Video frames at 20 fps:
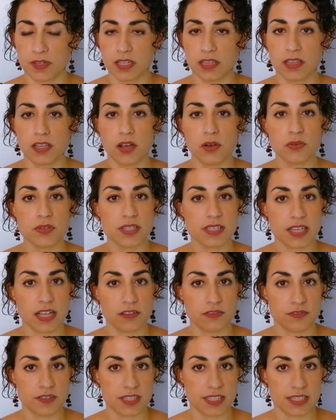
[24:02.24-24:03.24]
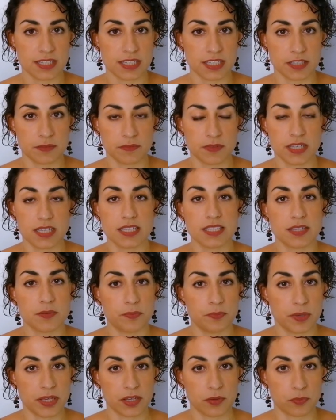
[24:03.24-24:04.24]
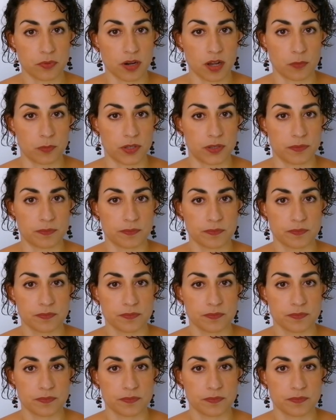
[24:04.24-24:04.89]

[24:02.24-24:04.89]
Low self-esteem is a big problem.